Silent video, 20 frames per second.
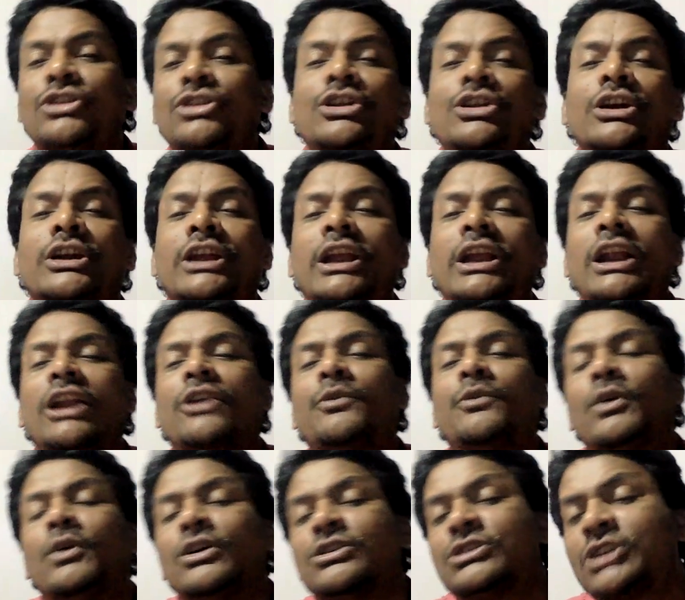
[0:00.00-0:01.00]
The kilt
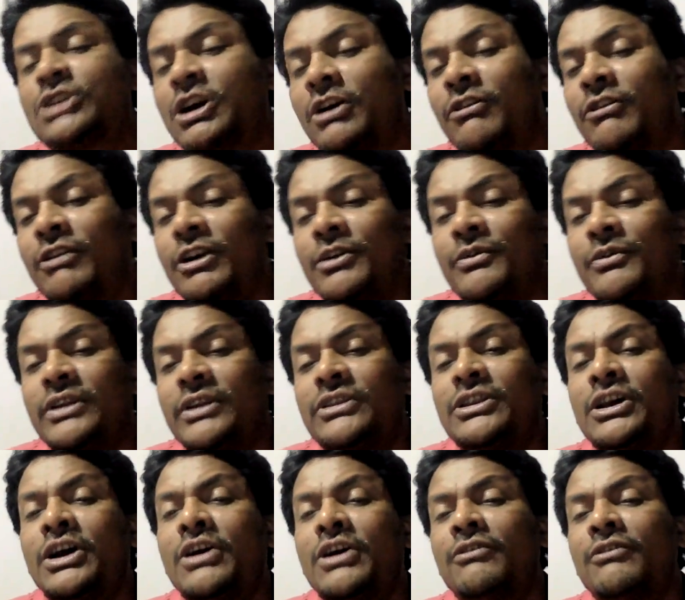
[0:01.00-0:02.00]
was covered with
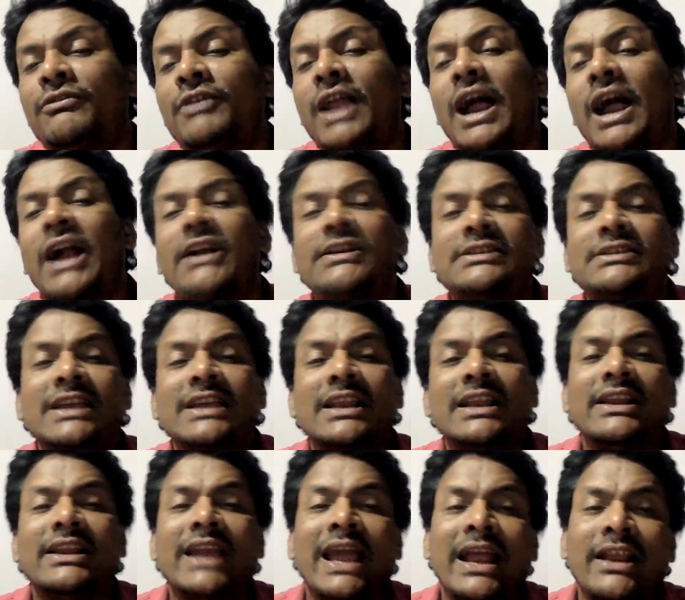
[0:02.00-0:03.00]
flat
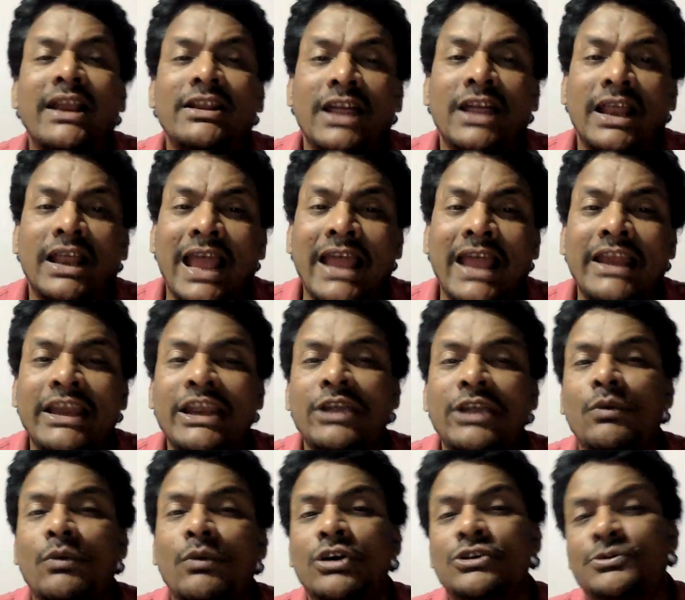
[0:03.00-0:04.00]
silk and the
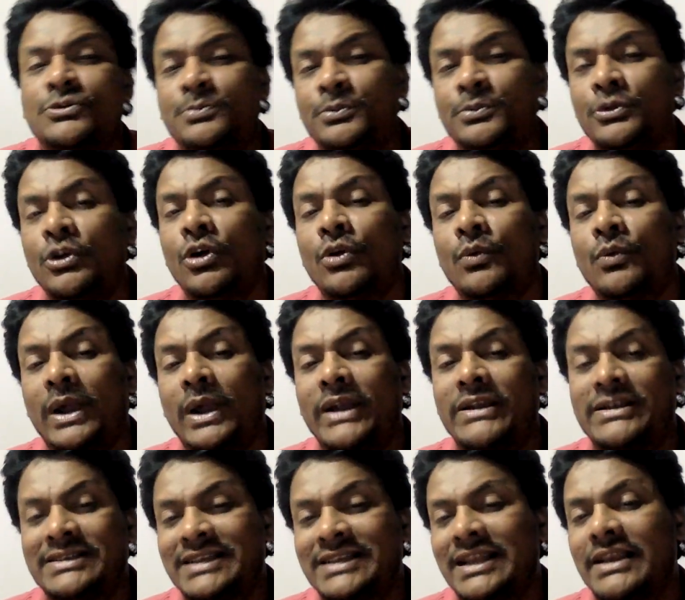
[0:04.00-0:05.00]
lining was pure
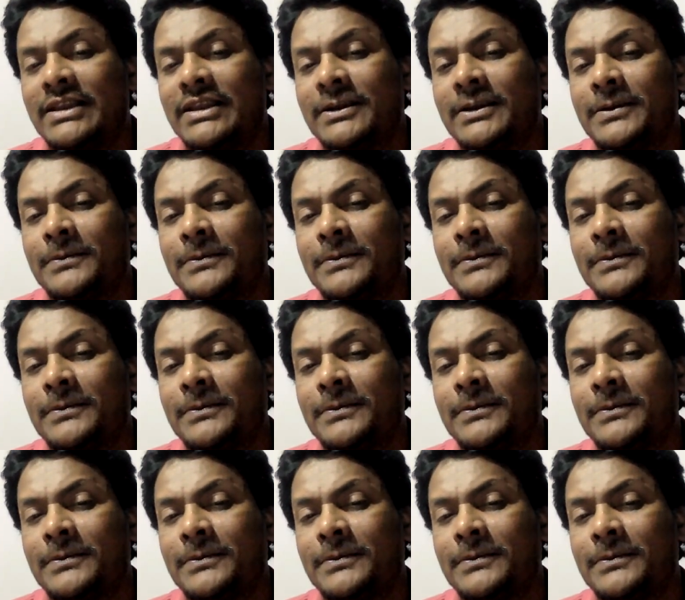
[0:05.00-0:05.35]
white silk.